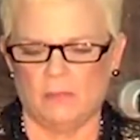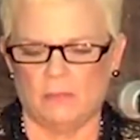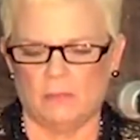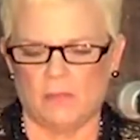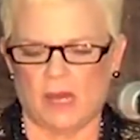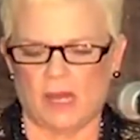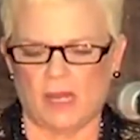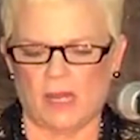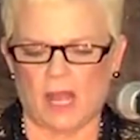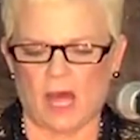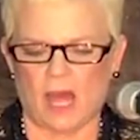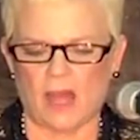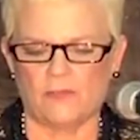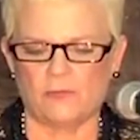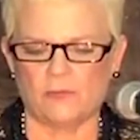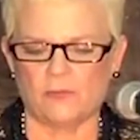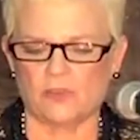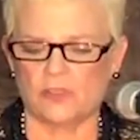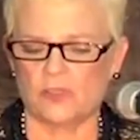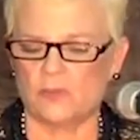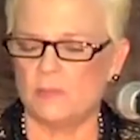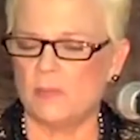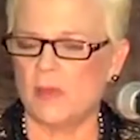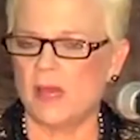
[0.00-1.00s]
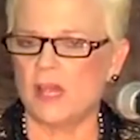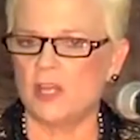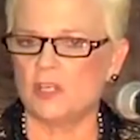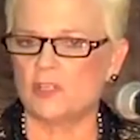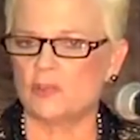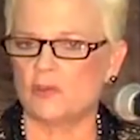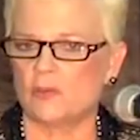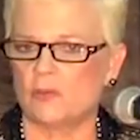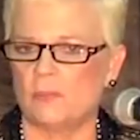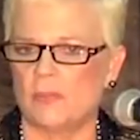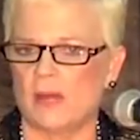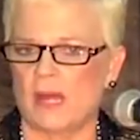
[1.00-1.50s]
My life was
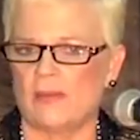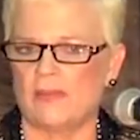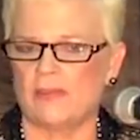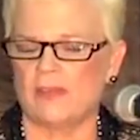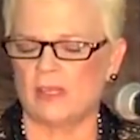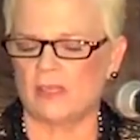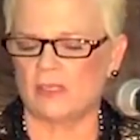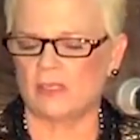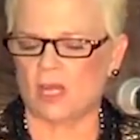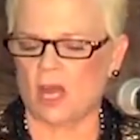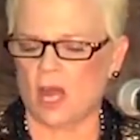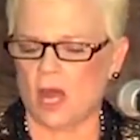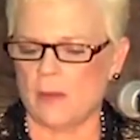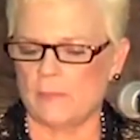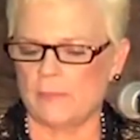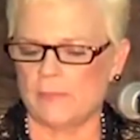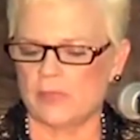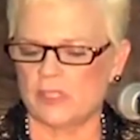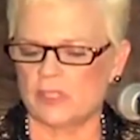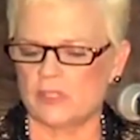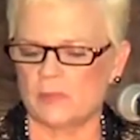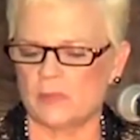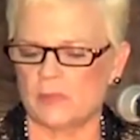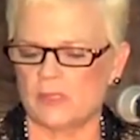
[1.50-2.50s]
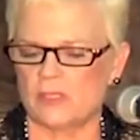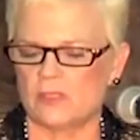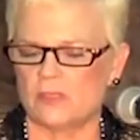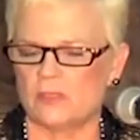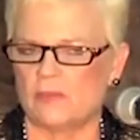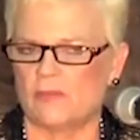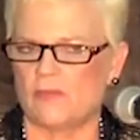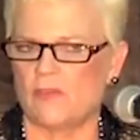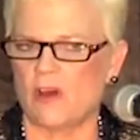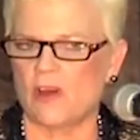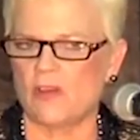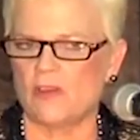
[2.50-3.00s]
measured by the accomplishments
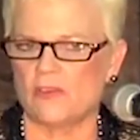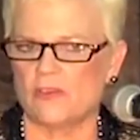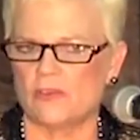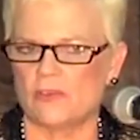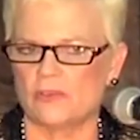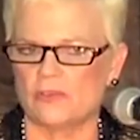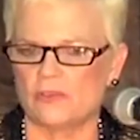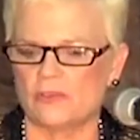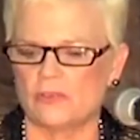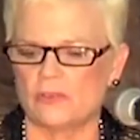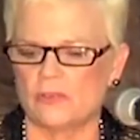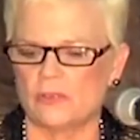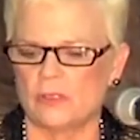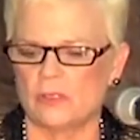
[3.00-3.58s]
of others.